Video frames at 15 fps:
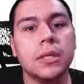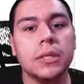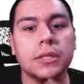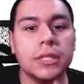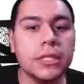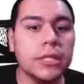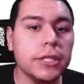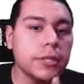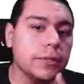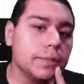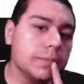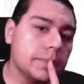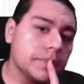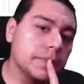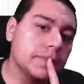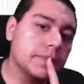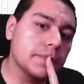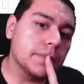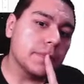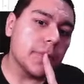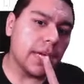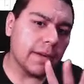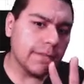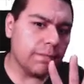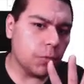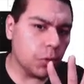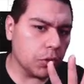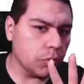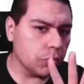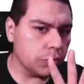Ezekiel, I have
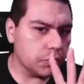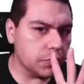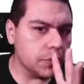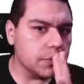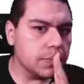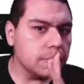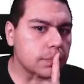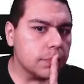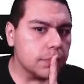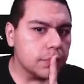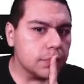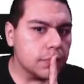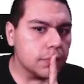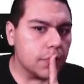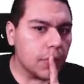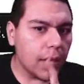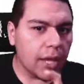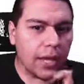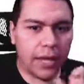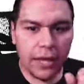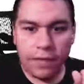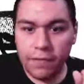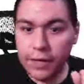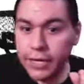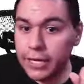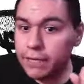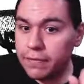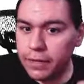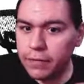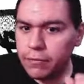4 groups. If I
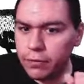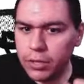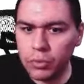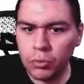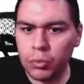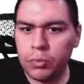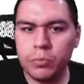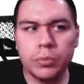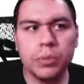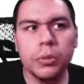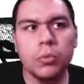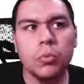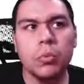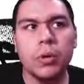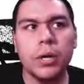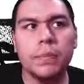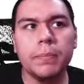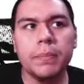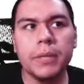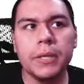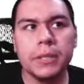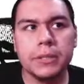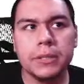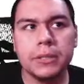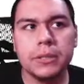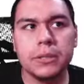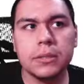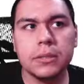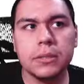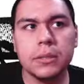give every group 1
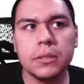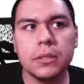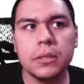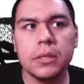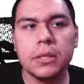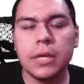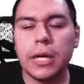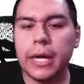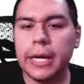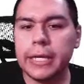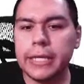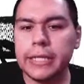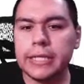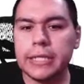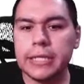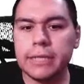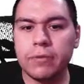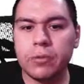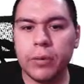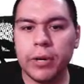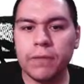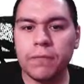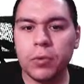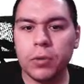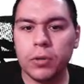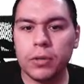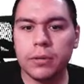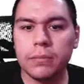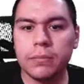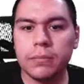piece, I need to give away 4.